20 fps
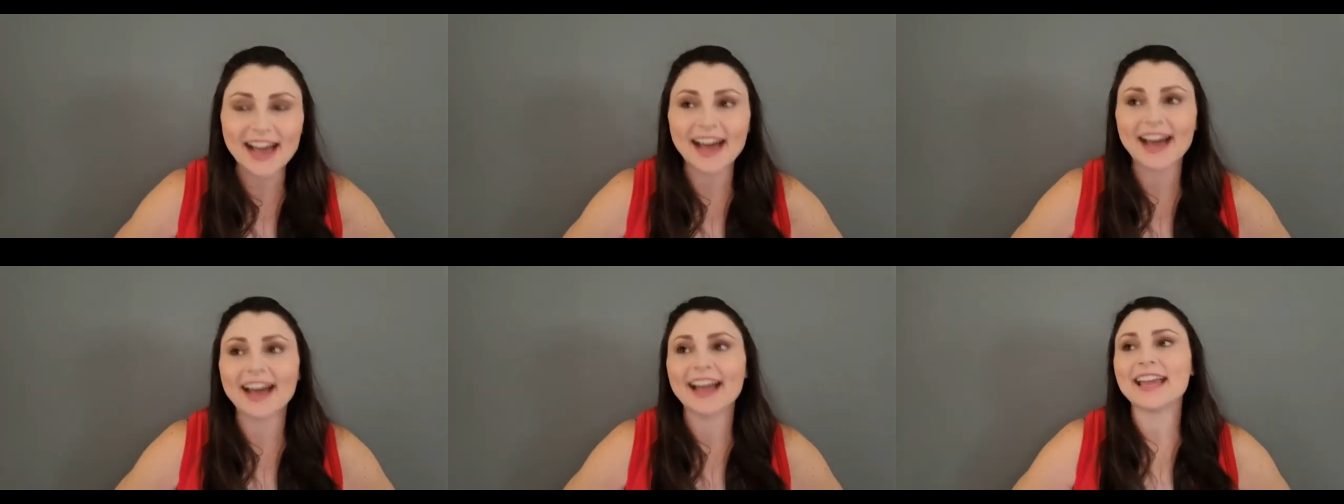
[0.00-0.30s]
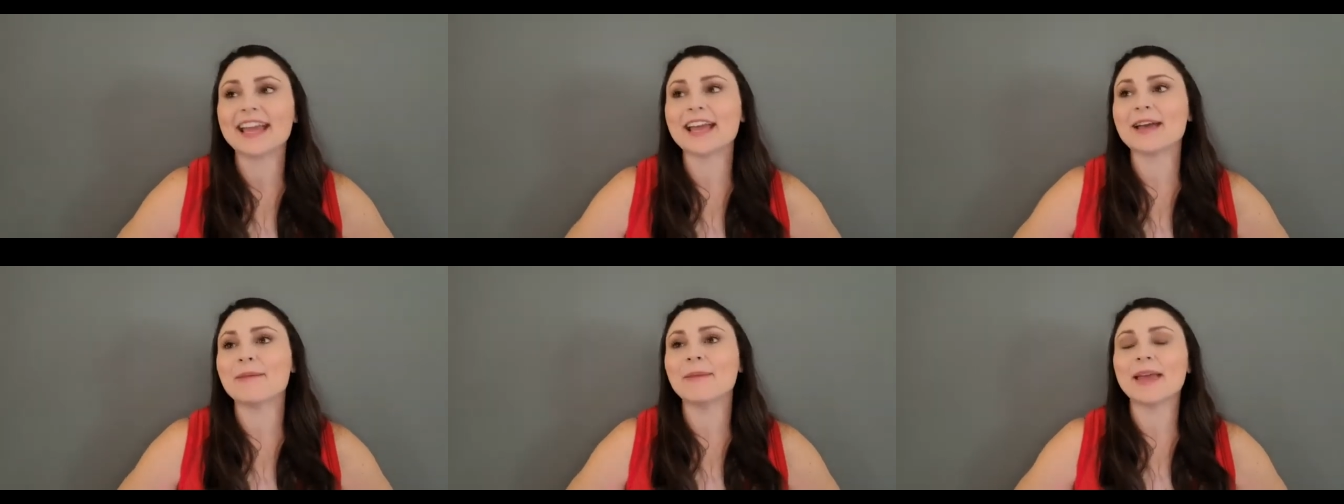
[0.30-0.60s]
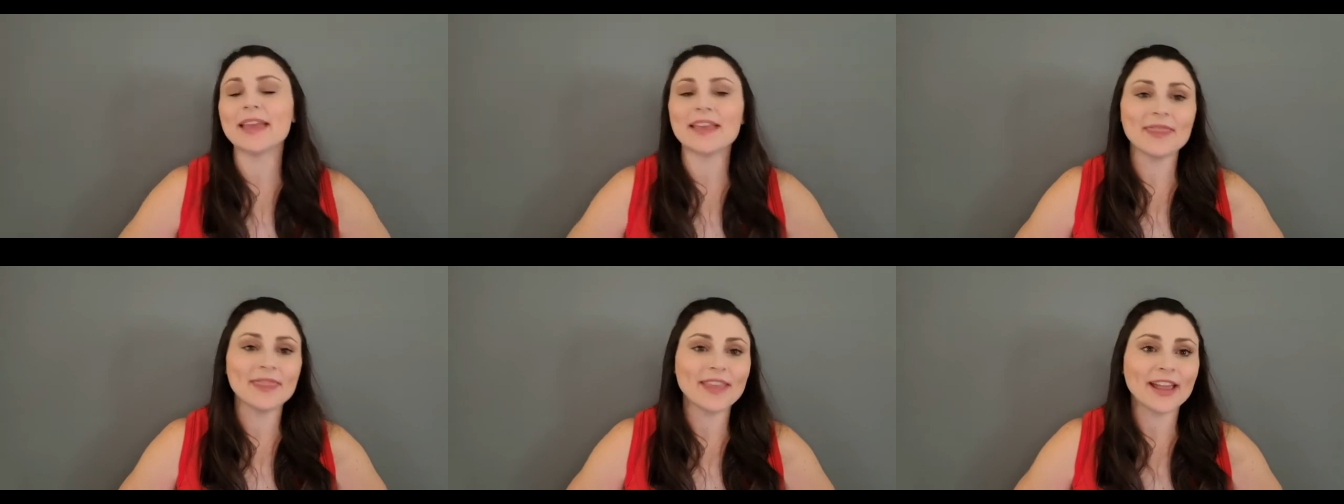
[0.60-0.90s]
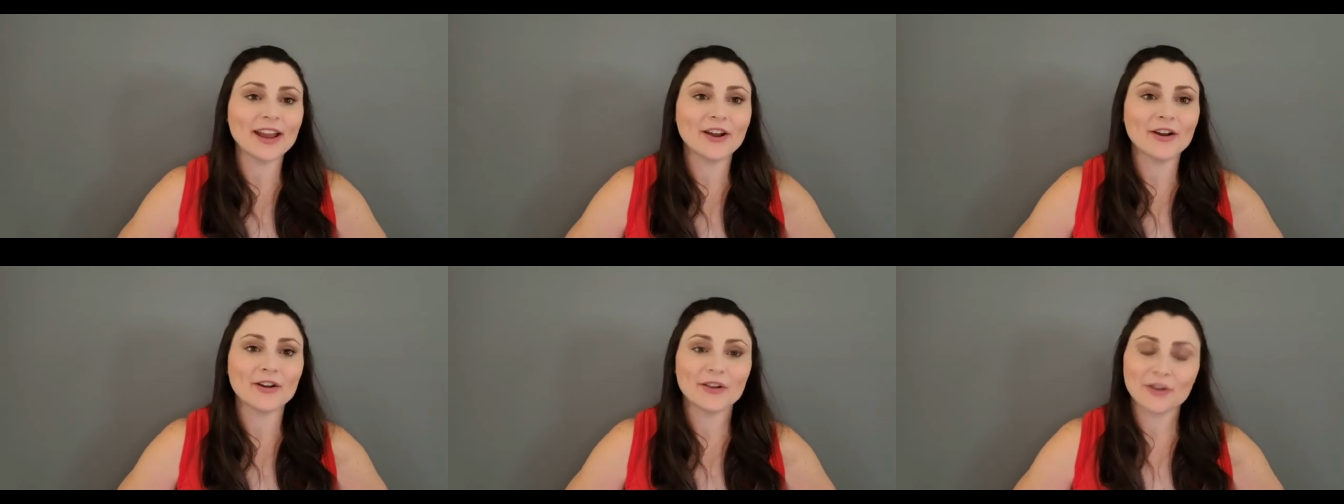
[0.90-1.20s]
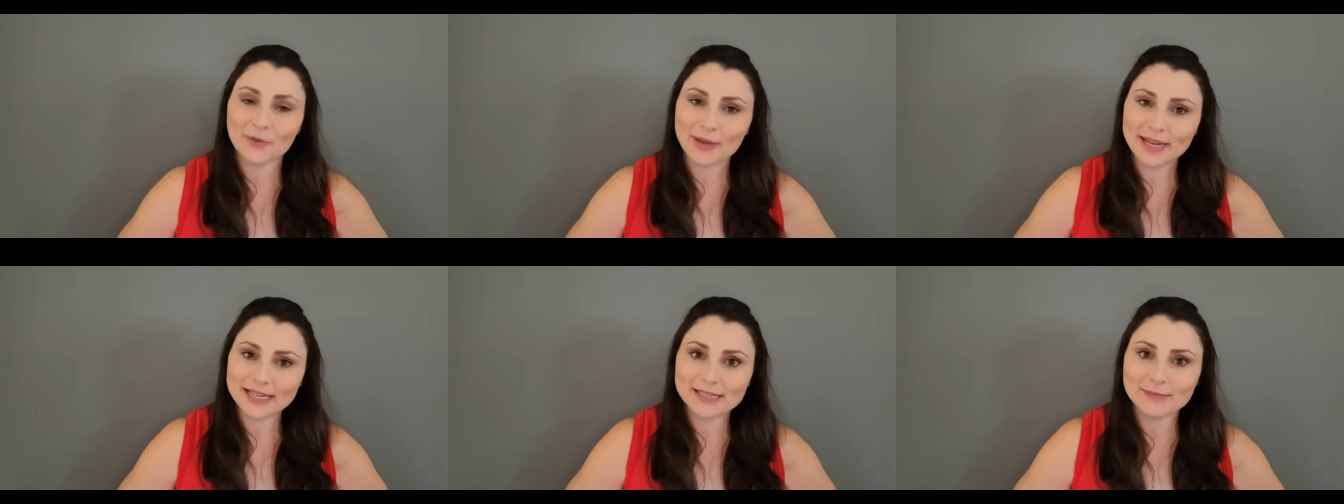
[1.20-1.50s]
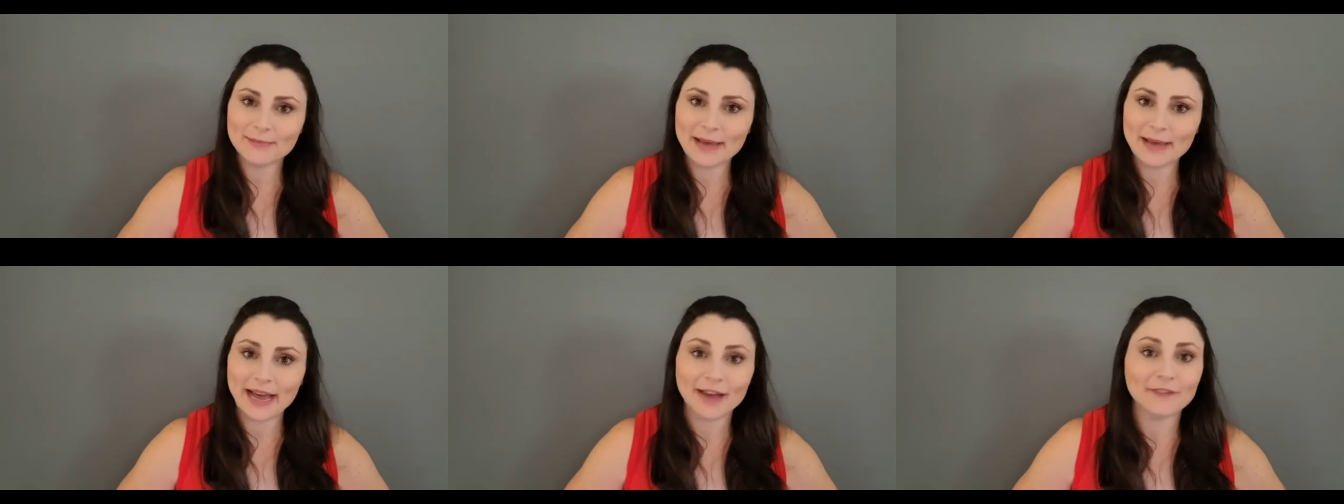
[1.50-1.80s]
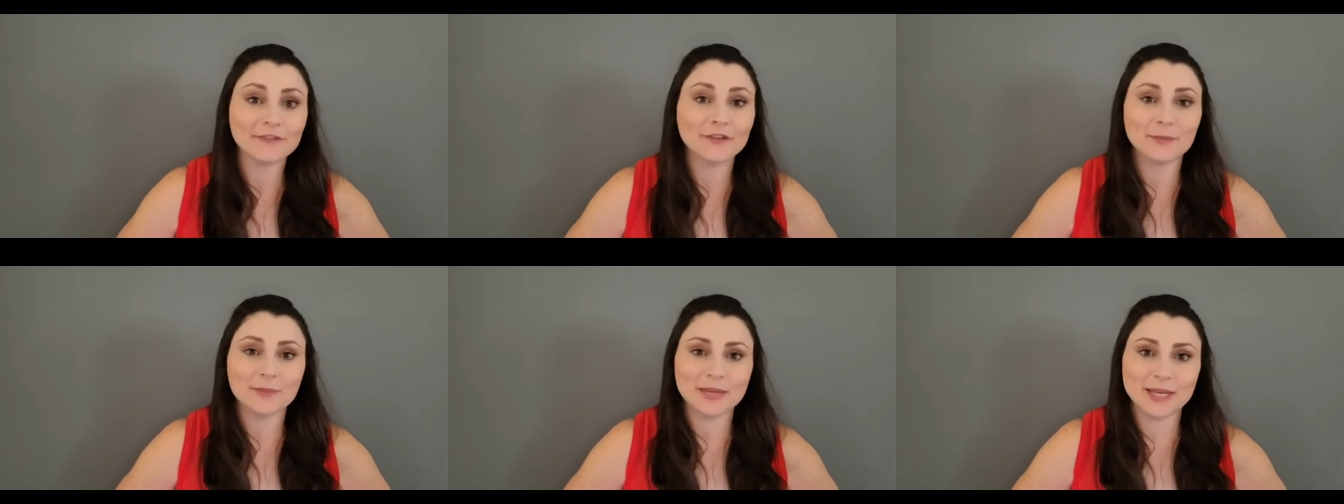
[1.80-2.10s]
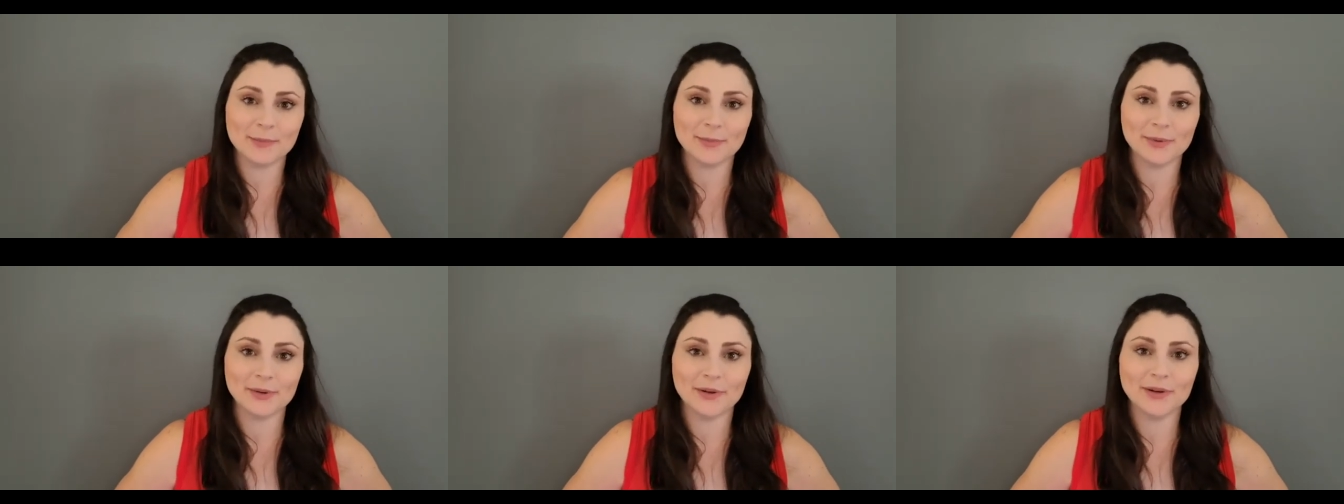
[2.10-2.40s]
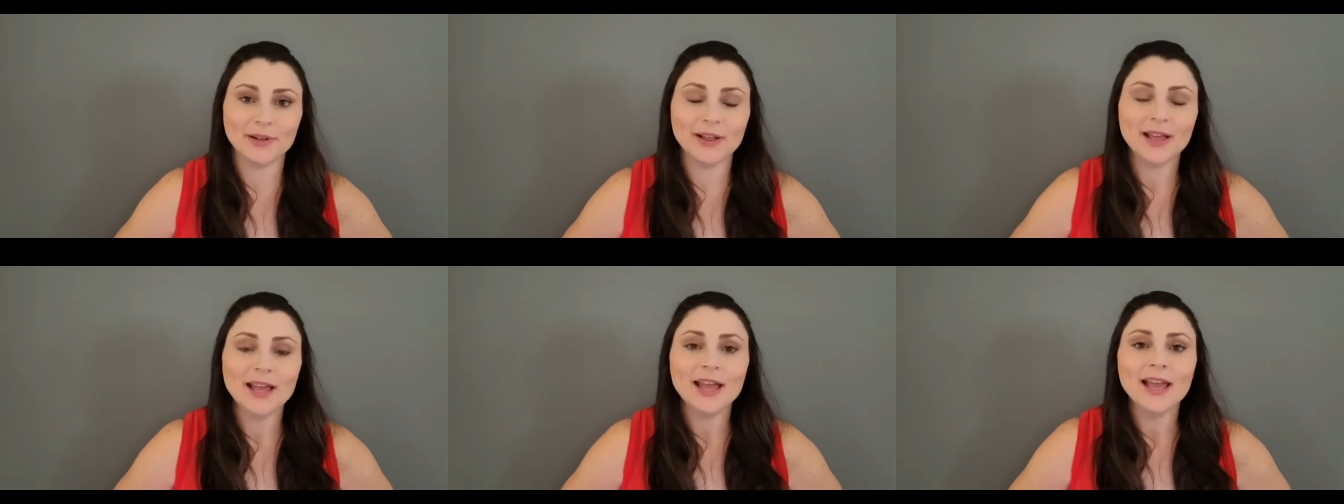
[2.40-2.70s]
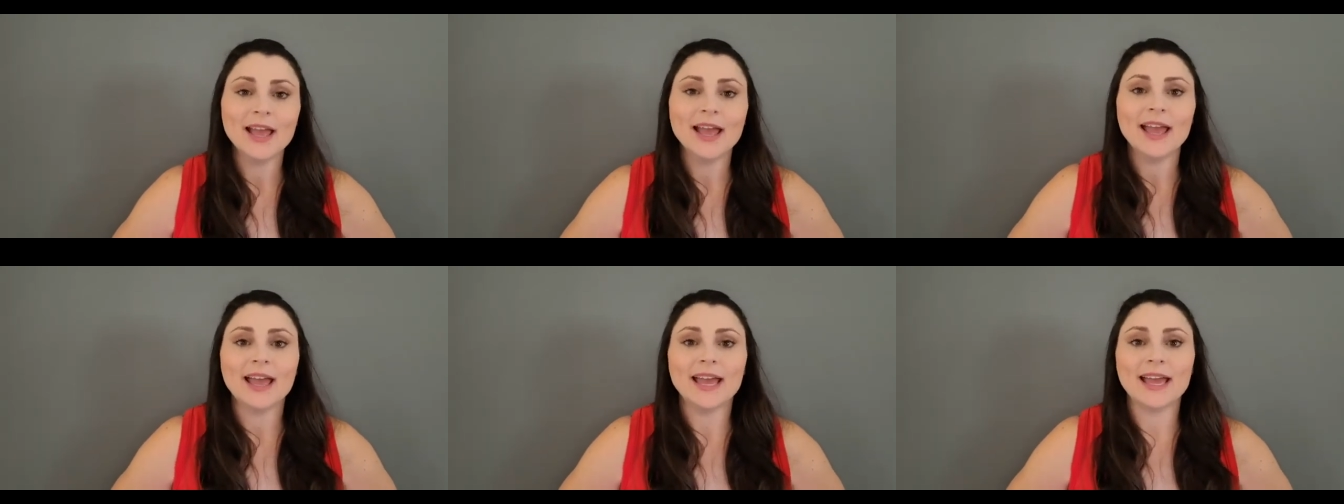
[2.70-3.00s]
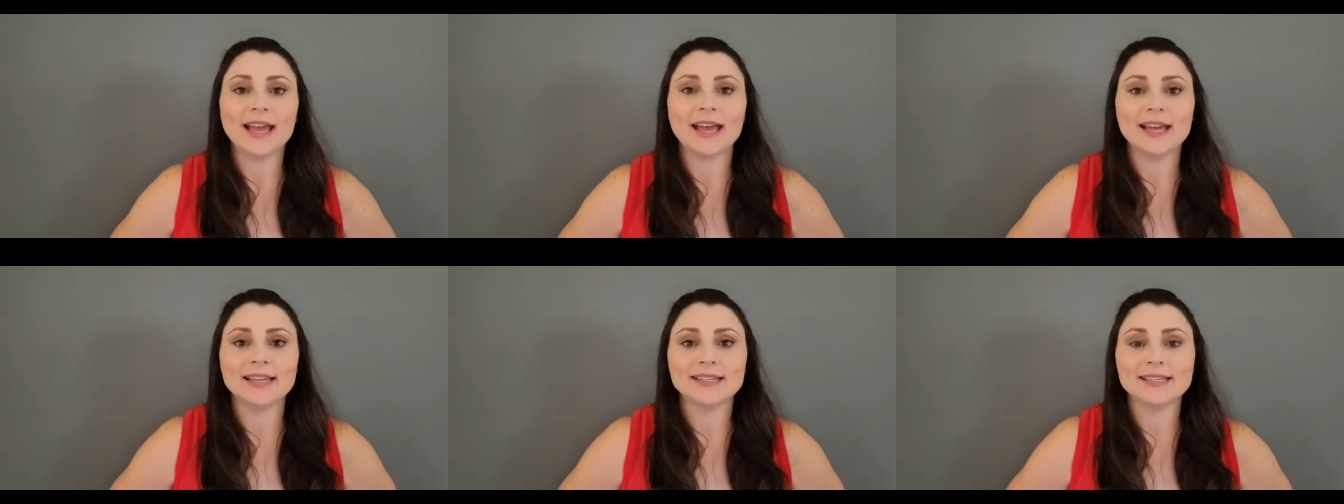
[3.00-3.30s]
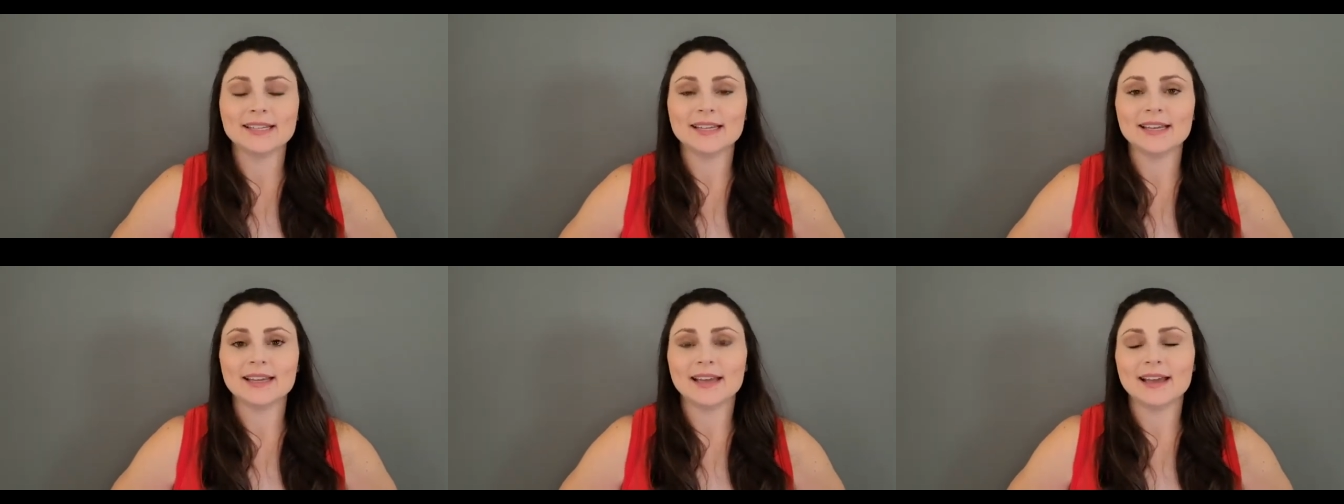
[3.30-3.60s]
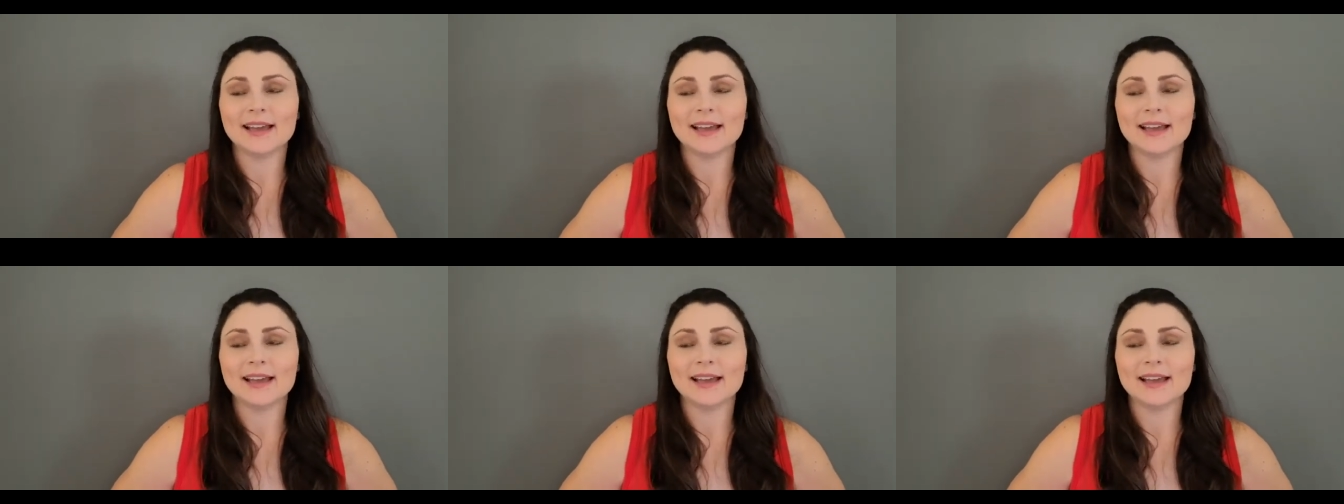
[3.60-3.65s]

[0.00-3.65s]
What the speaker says: I am in there going to bat for people. And